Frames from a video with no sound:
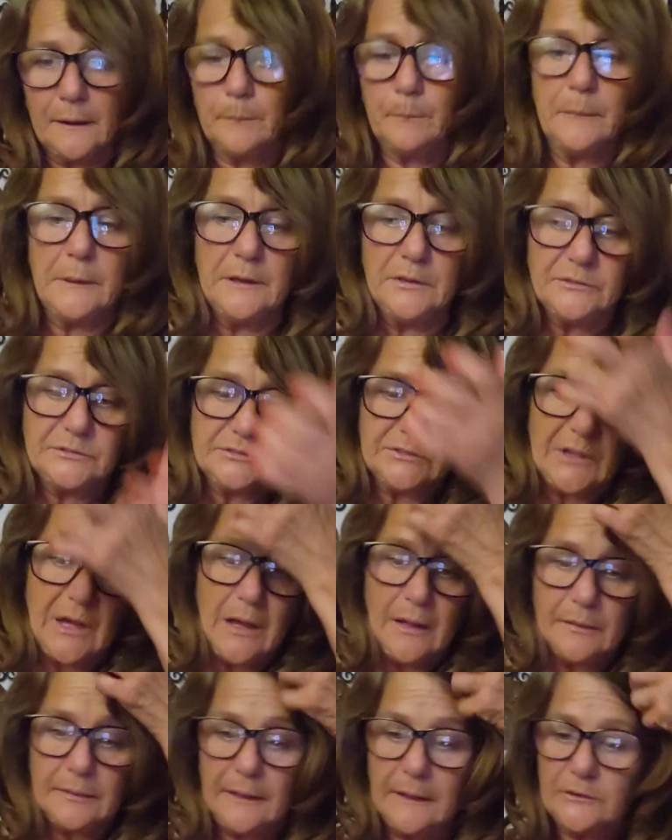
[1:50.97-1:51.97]
It means
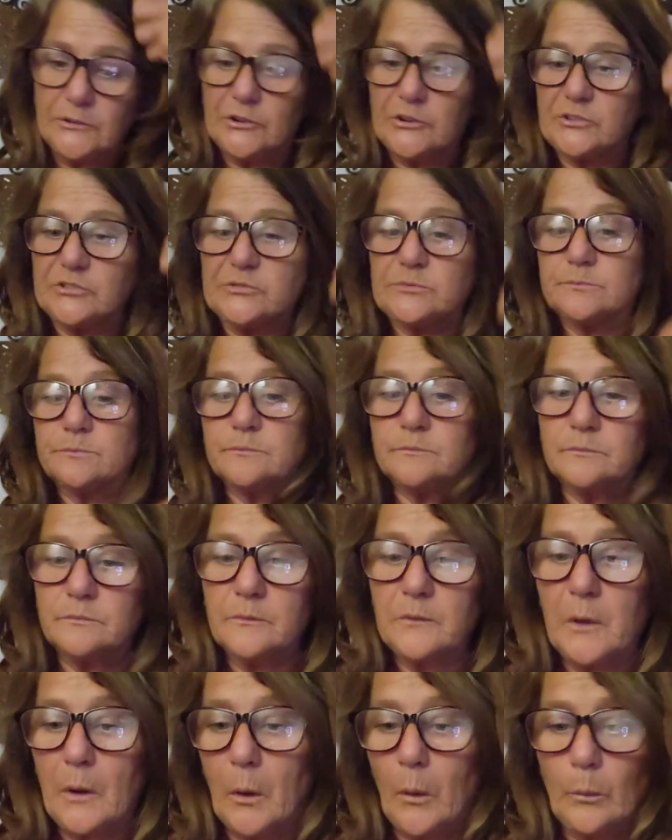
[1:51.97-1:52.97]
uh, they just,
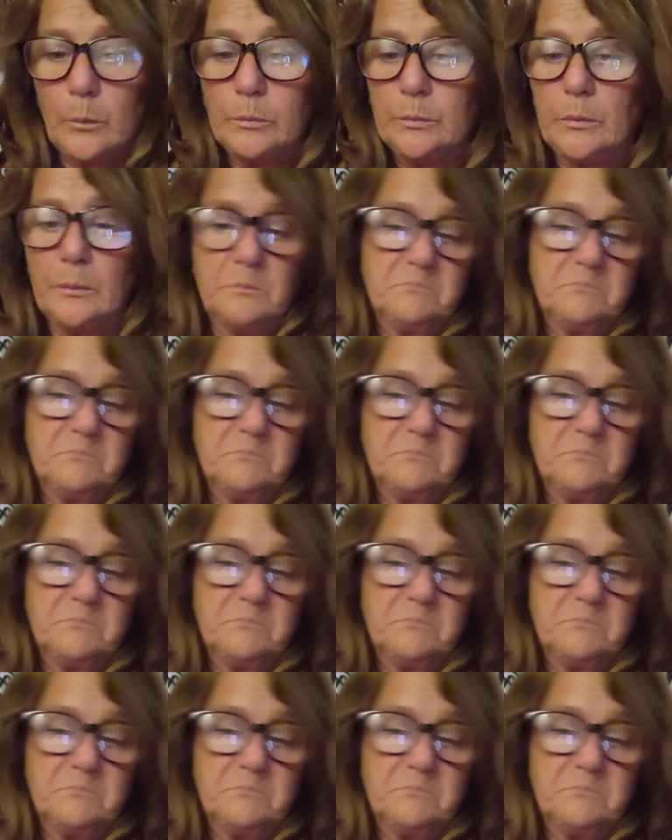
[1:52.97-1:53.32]
you know,